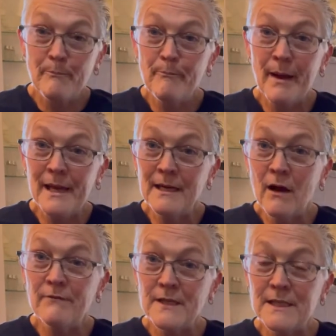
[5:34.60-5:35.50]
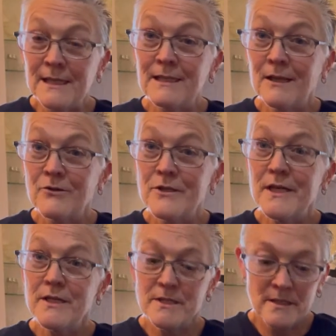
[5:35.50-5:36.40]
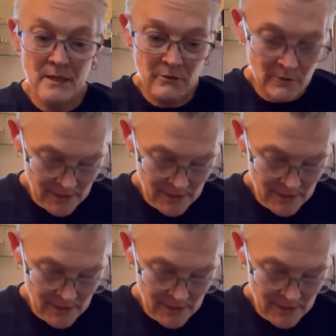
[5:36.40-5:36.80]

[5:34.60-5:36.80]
paying off at $10 each. So I